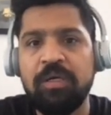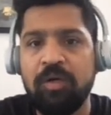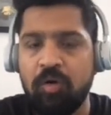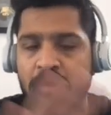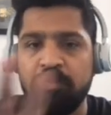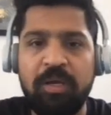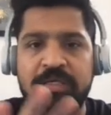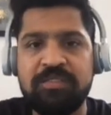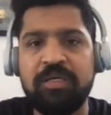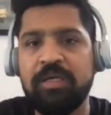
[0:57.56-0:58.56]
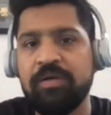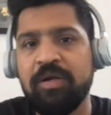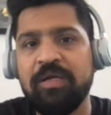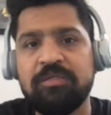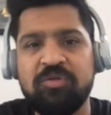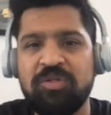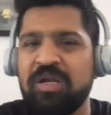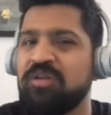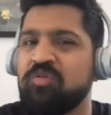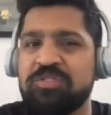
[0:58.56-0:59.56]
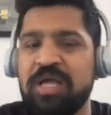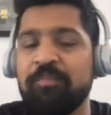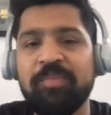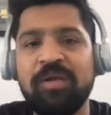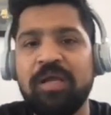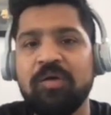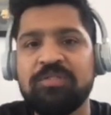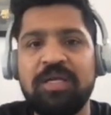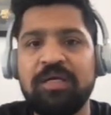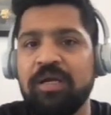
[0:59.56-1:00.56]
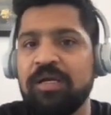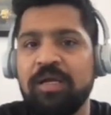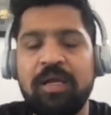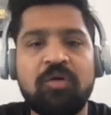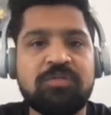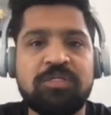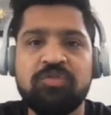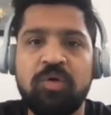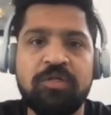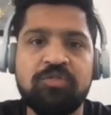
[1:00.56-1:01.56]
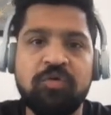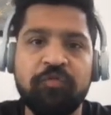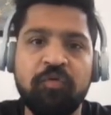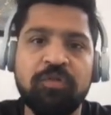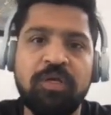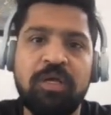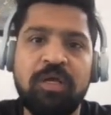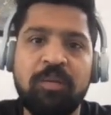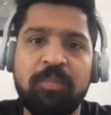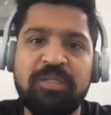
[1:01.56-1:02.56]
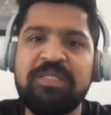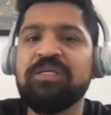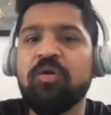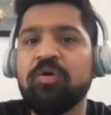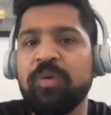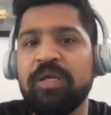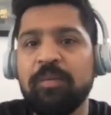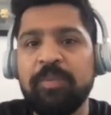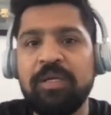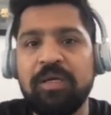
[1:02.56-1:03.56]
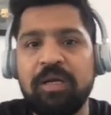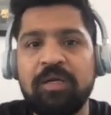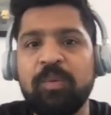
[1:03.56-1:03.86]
on my screen, right? So there are those sample layouts like grid layouts and so on and so forth. But these are not very appealing, right? We